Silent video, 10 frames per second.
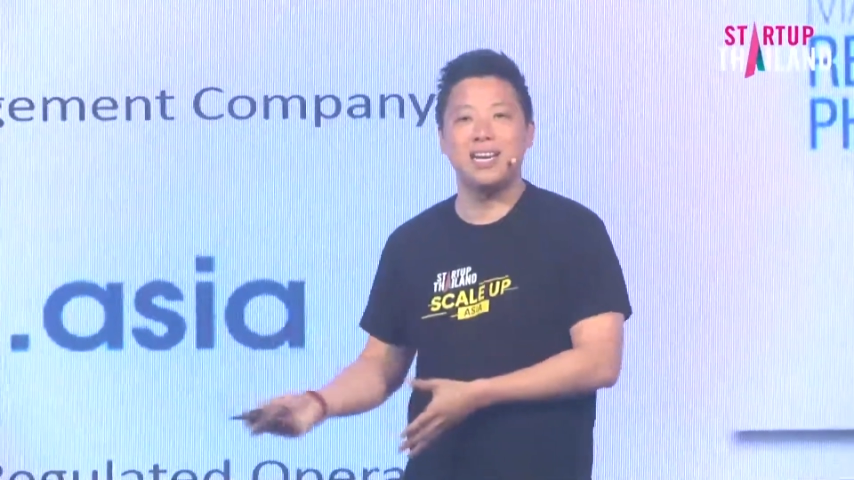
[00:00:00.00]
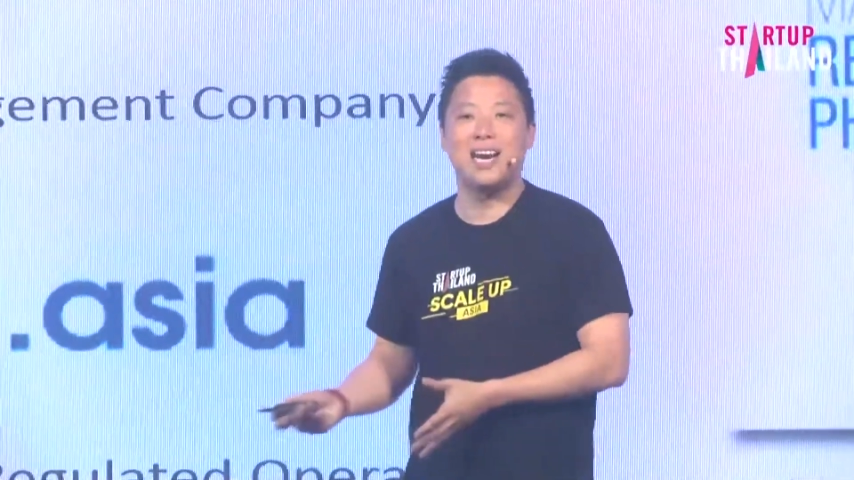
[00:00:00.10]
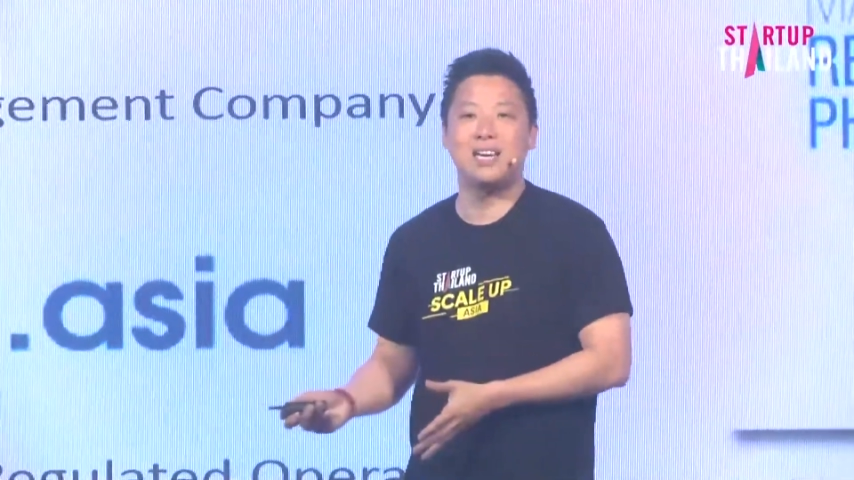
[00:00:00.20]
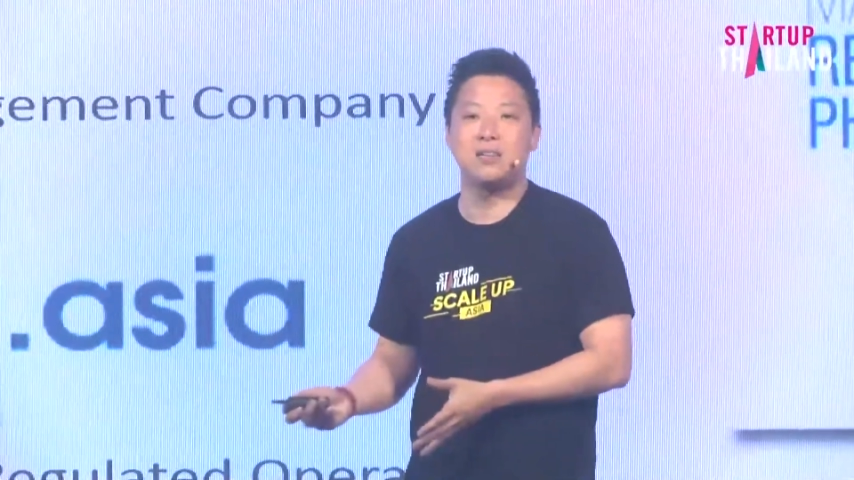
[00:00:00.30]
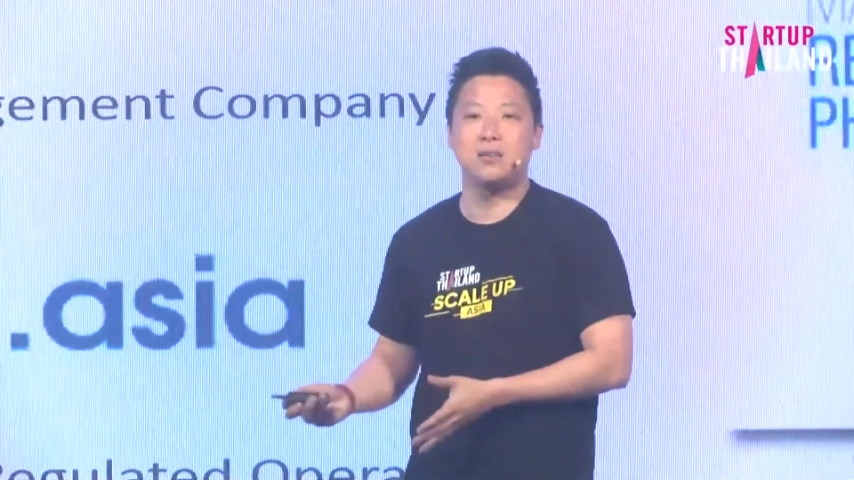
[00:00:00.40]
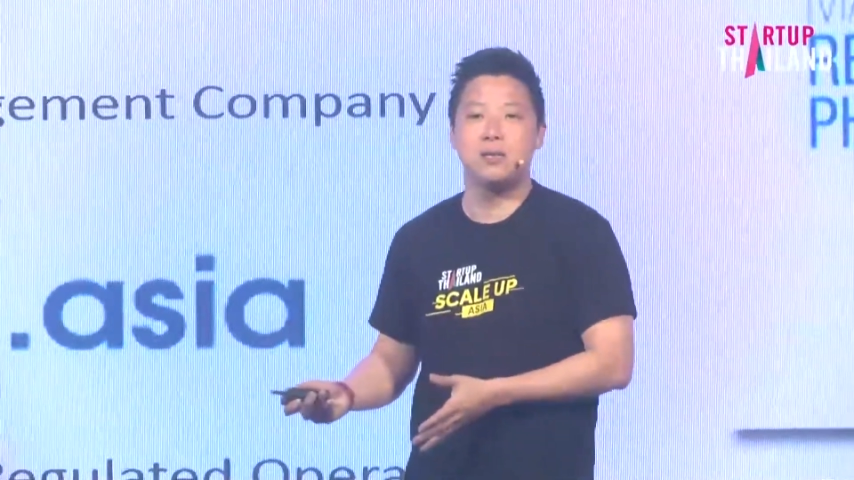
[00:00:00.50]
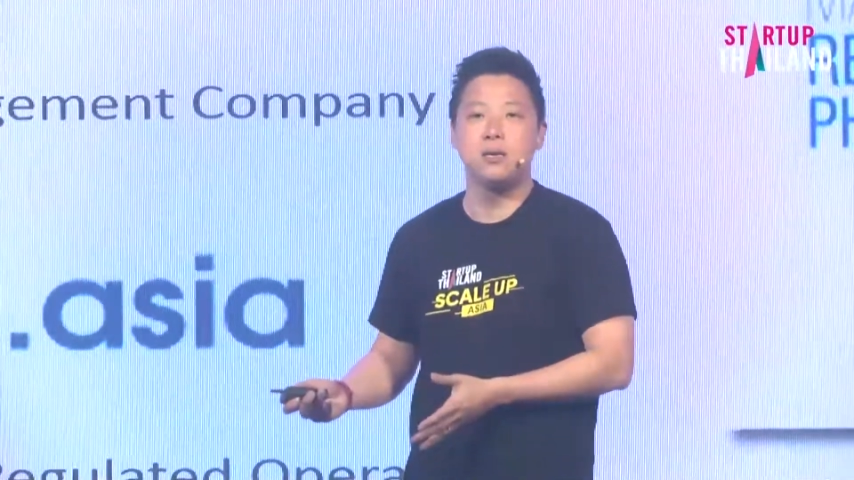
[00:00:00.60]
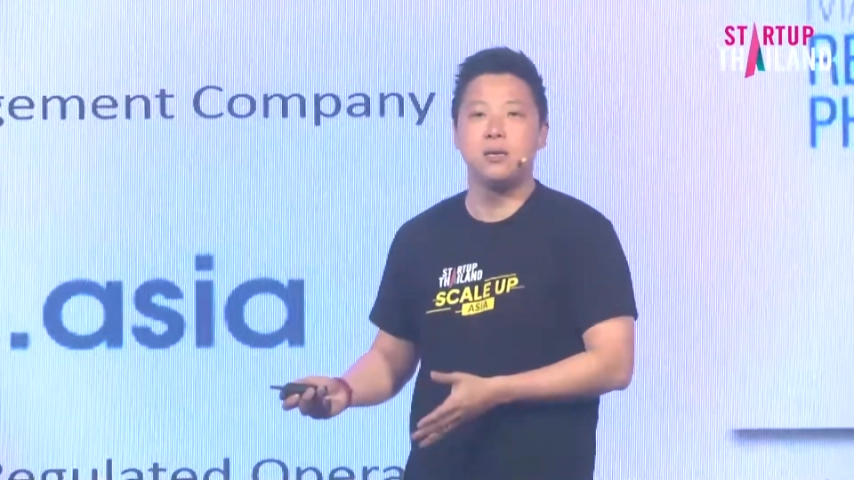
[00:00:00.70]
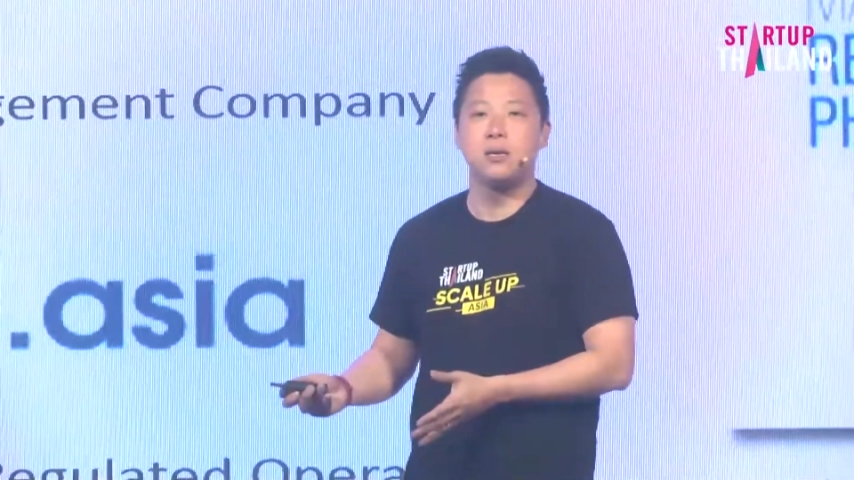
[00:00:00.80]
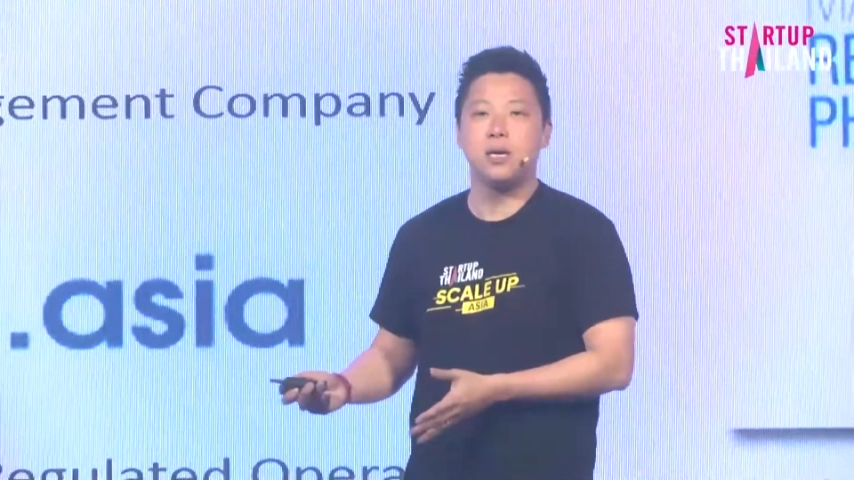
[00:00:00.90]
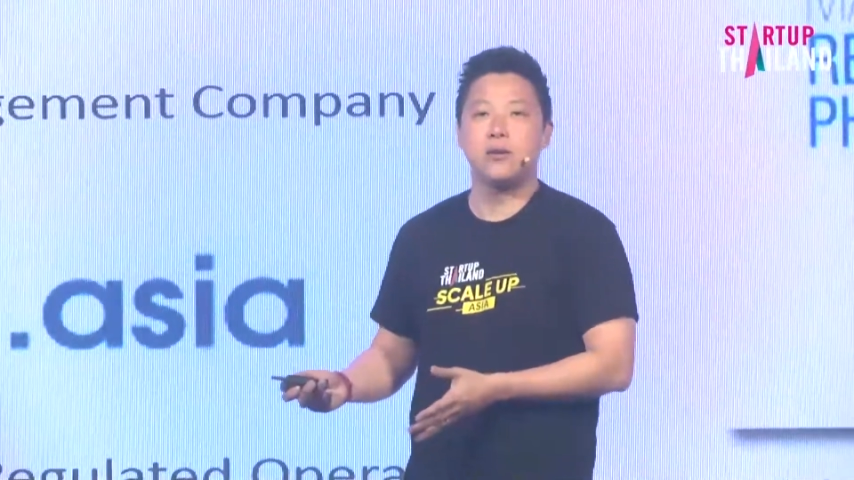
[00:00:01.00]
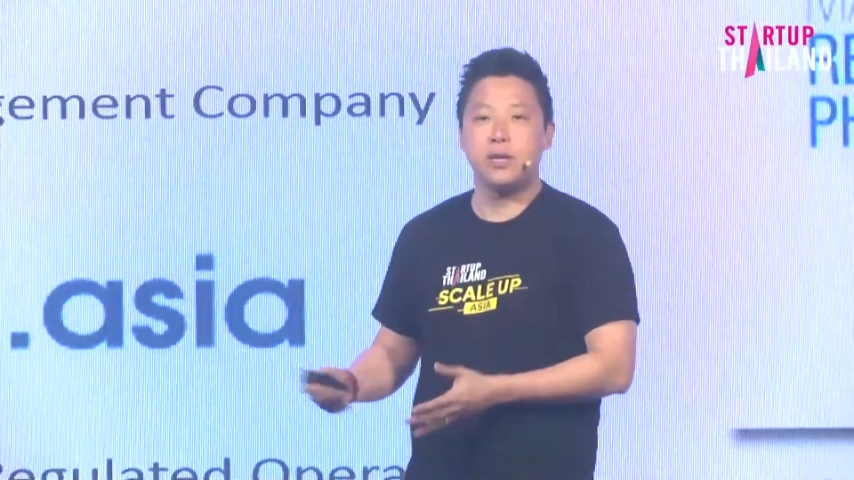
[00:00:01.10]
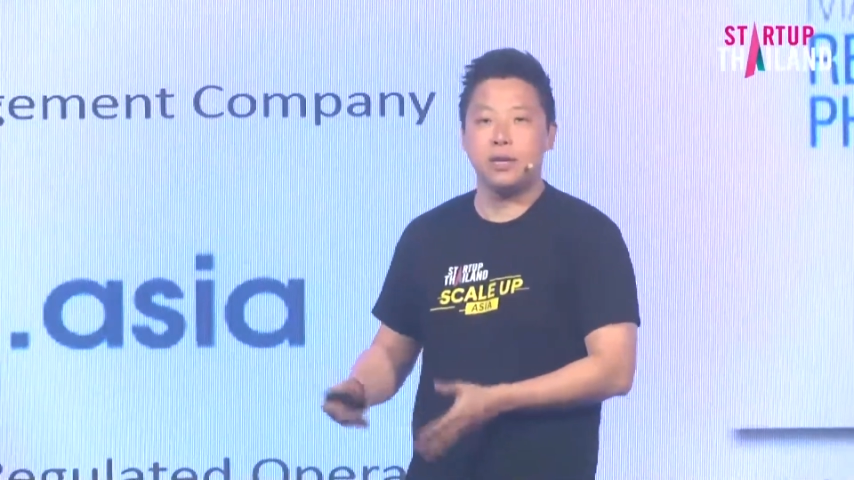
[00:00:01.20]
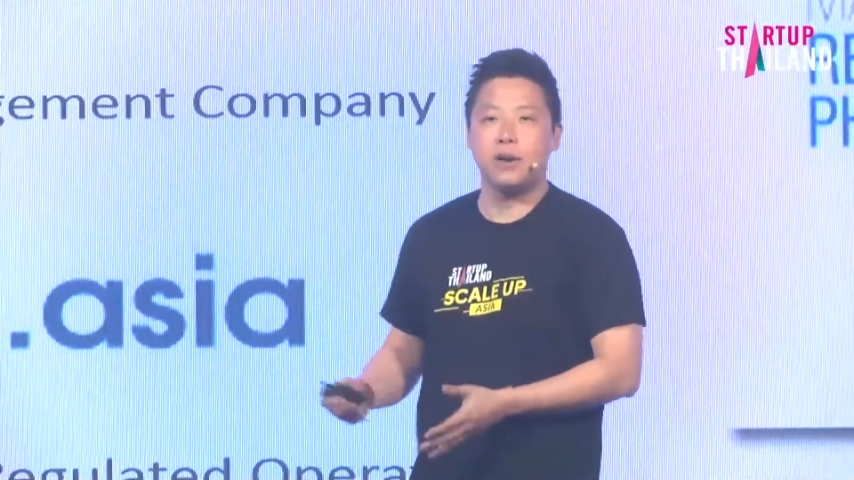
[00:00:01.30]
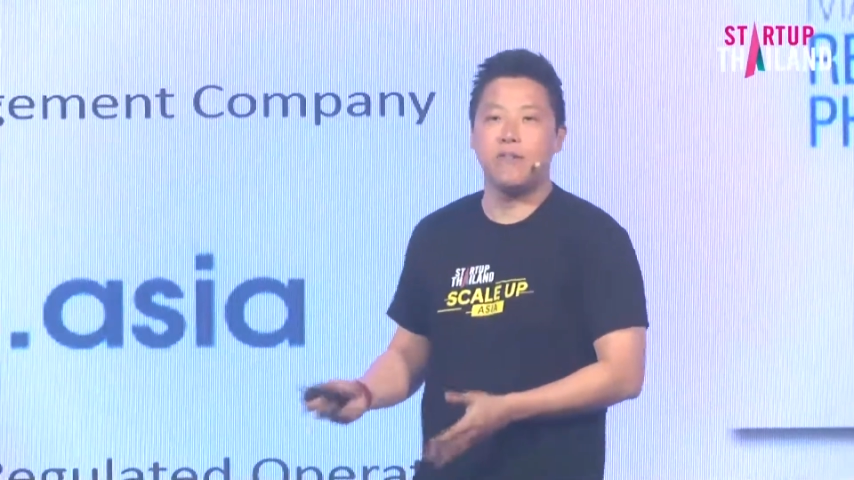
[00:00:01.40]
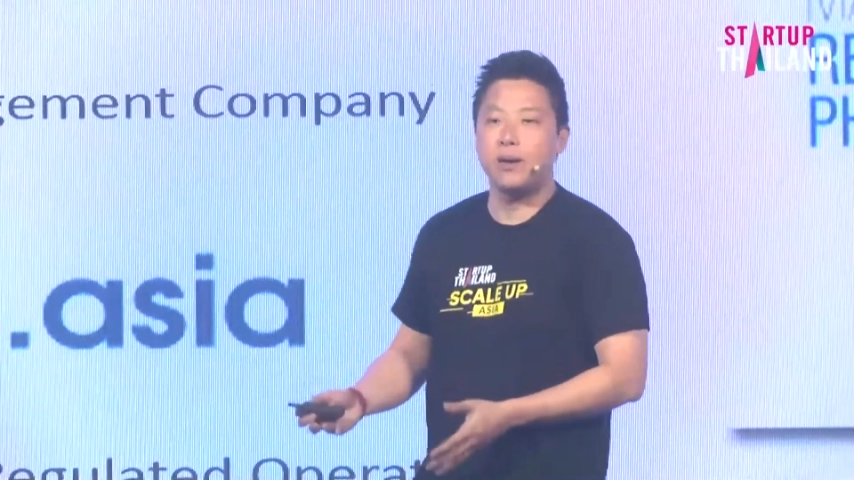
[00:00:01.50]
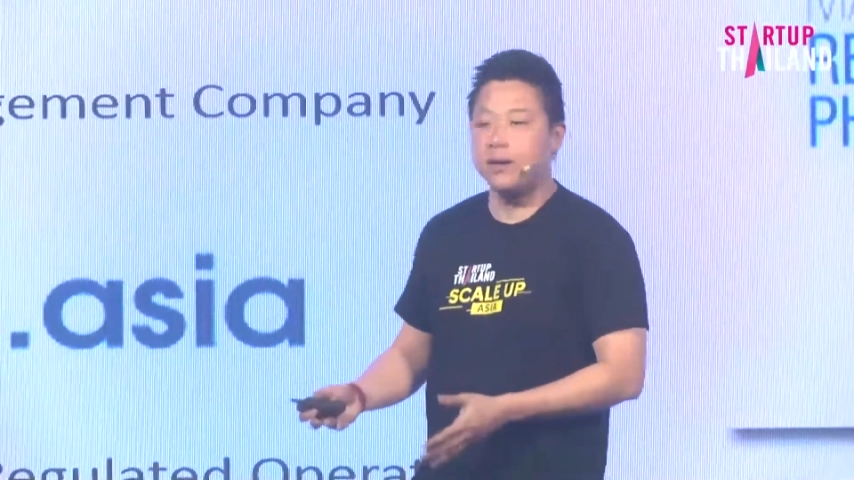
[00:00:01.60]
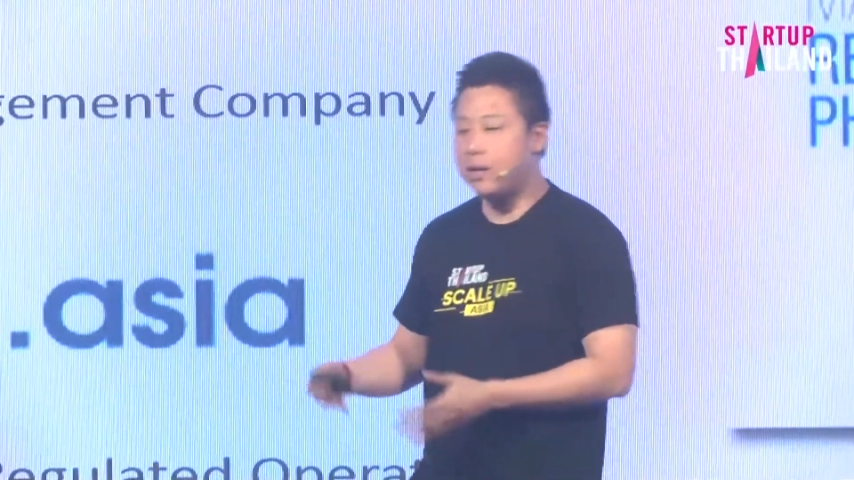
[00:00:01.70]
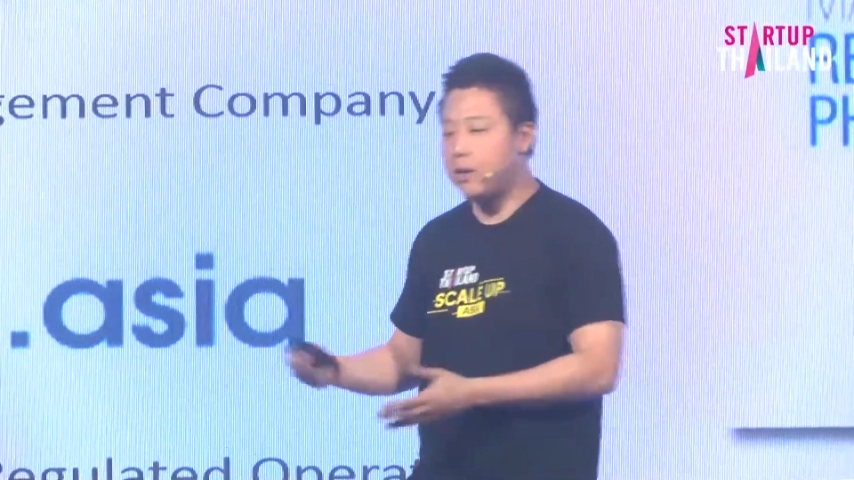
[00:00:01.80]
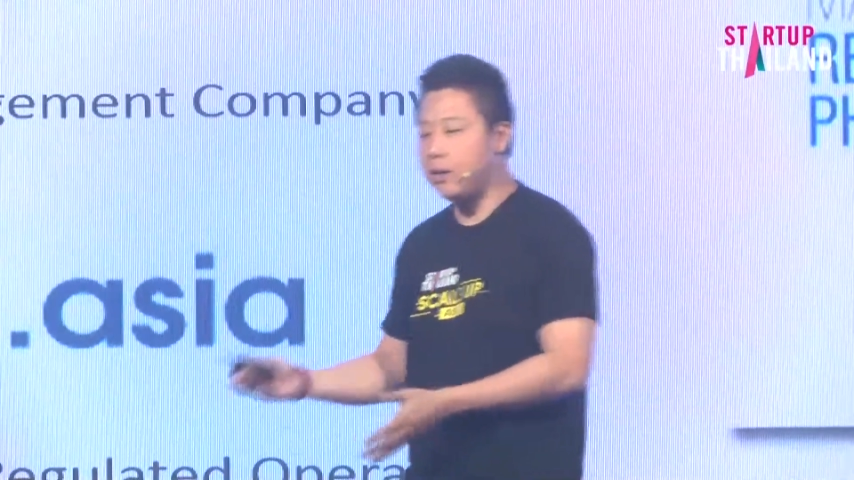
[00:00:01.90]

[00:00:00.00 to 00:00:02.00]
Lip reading: another equity crowdfunding